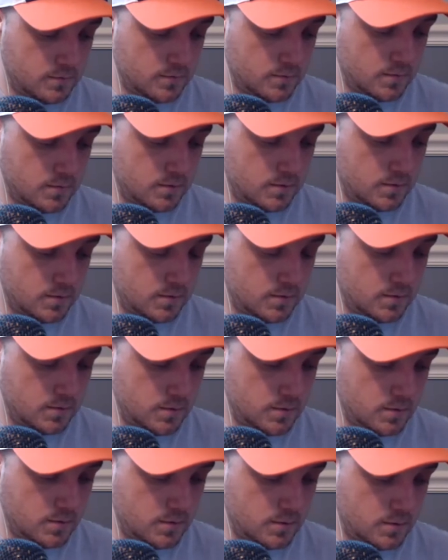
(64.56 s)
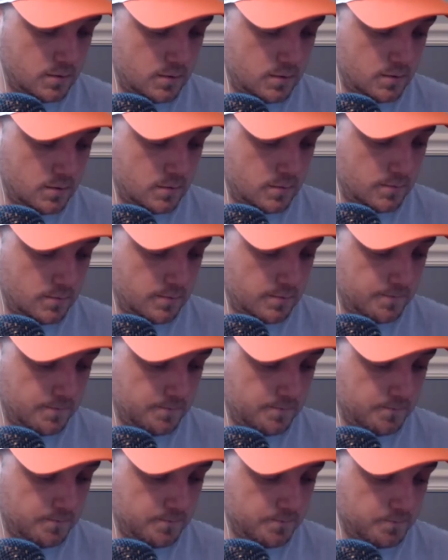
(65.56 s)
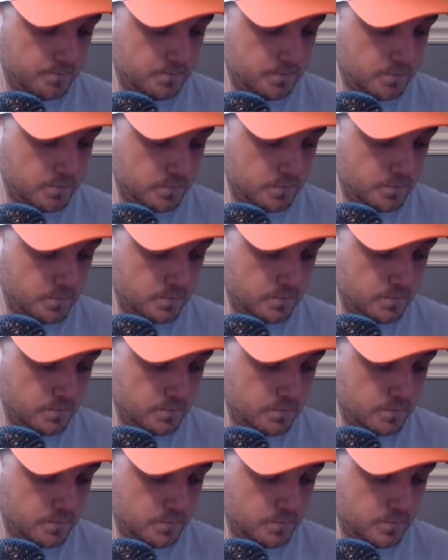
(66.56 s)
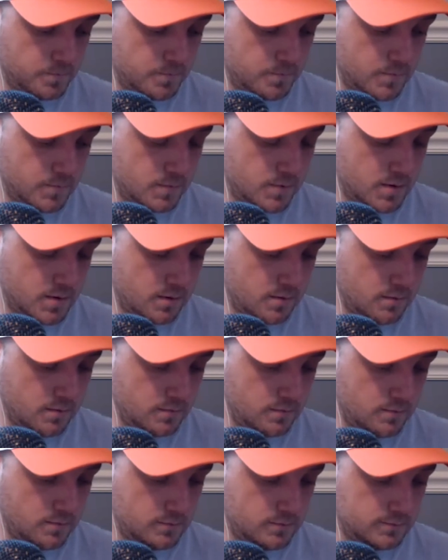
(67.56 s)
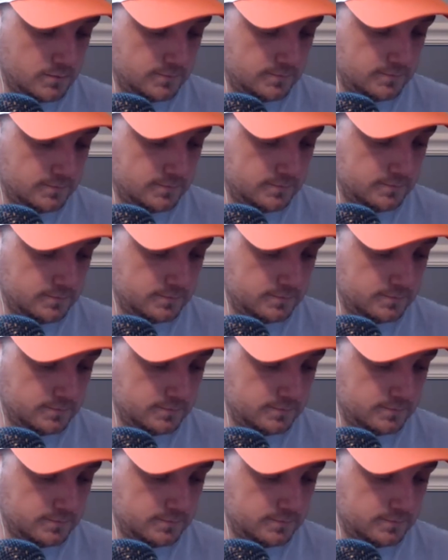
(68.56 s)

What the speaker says: [no speech]